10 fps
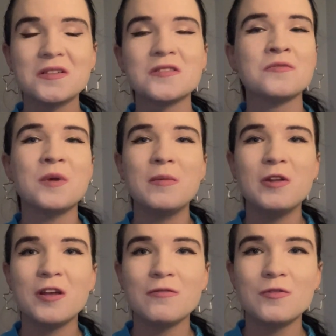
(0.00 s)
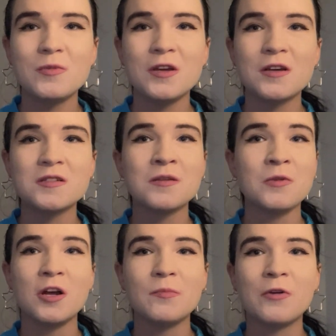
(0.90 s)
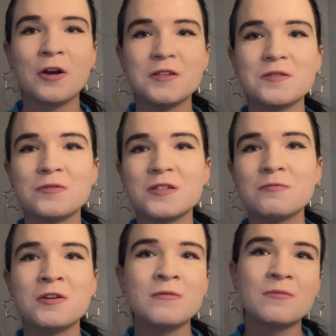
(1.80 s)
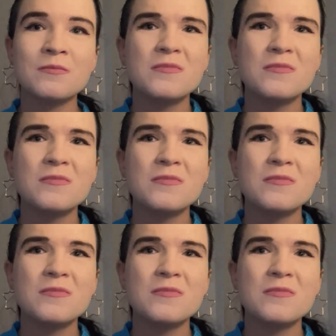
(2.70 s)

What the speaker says: so maybe they would be a similar price to this one.